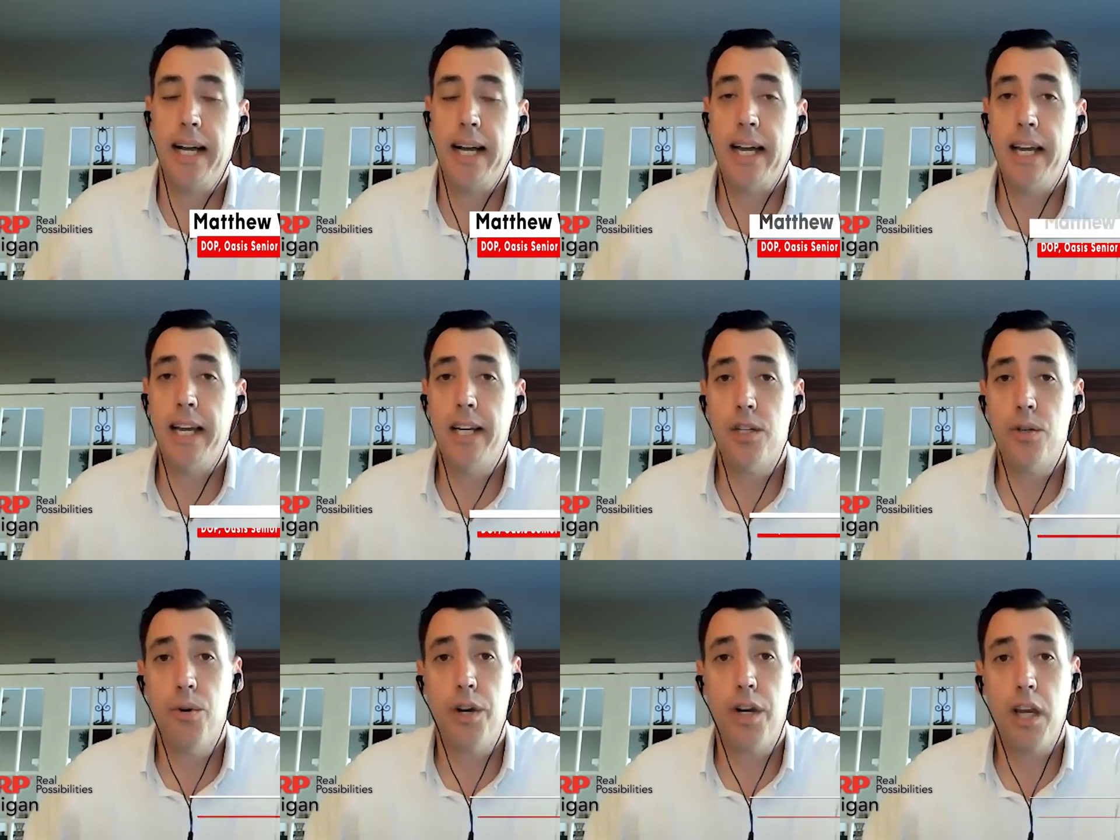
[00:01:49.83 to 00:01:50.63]
get
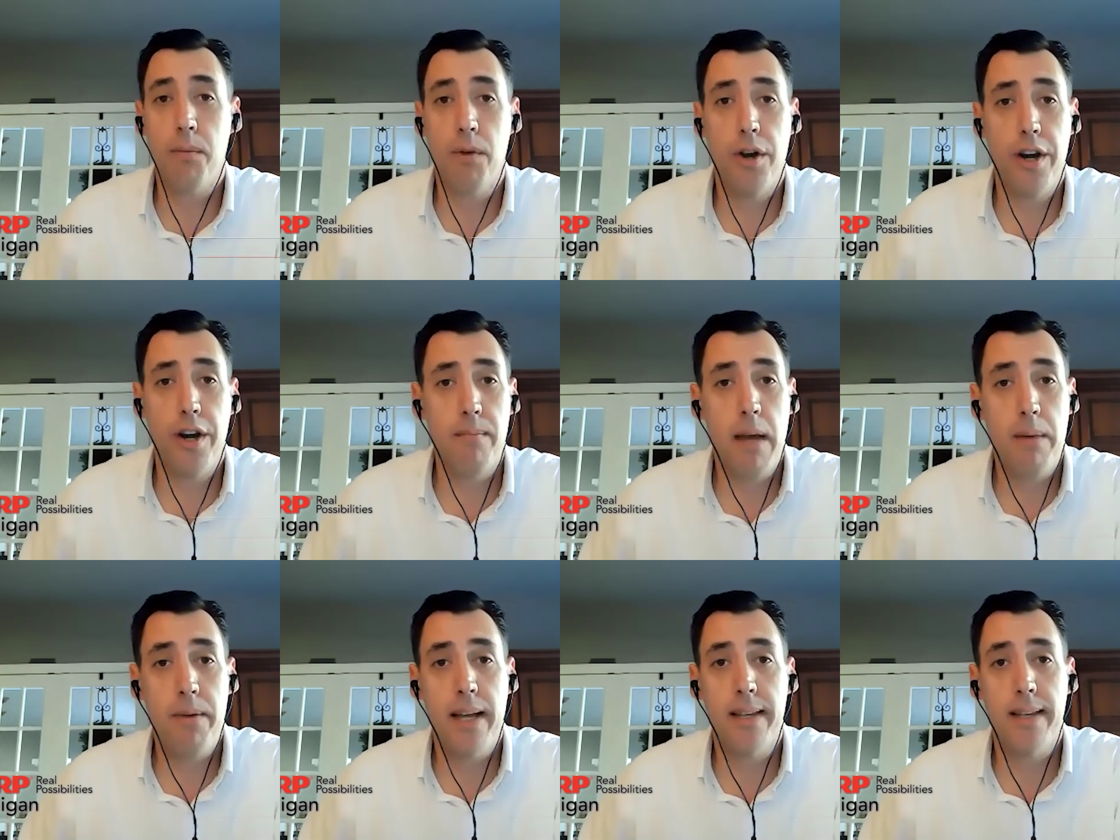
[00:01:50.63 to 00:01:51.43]
into a community,
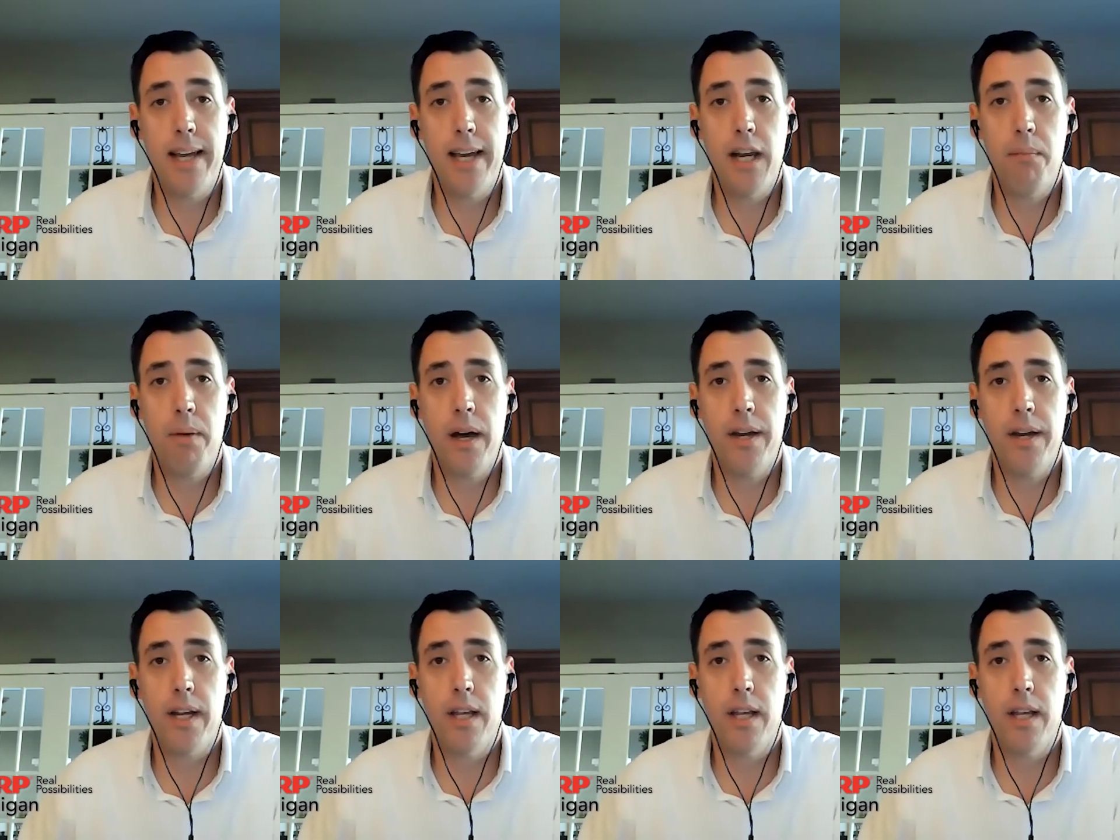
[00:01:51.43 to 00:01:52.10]
maybe at the independent